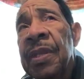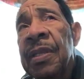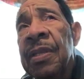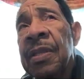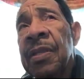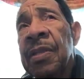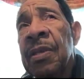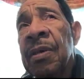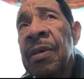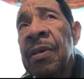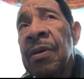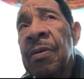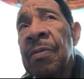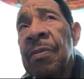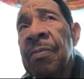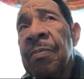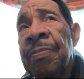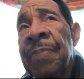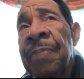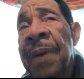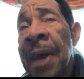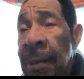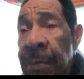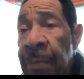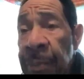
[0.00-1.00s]

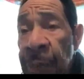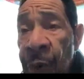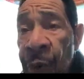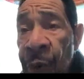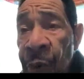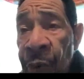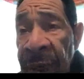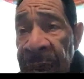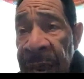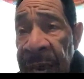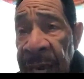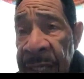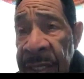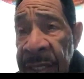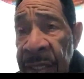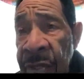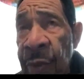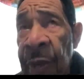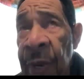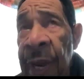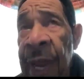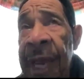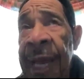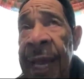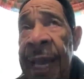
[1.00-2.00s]
Bamboo Records,
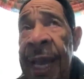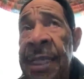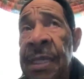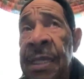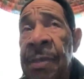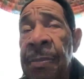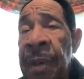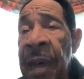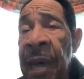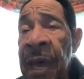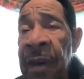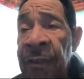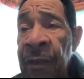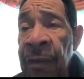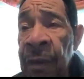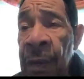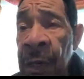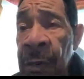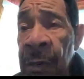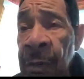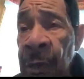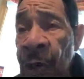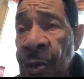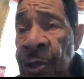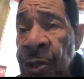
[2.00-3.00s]
where I got the Backfield
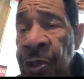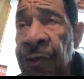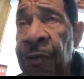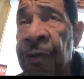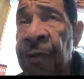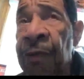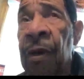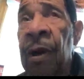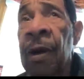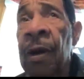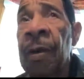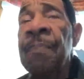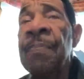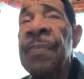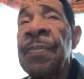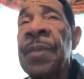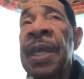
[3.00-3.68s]
in Motion from,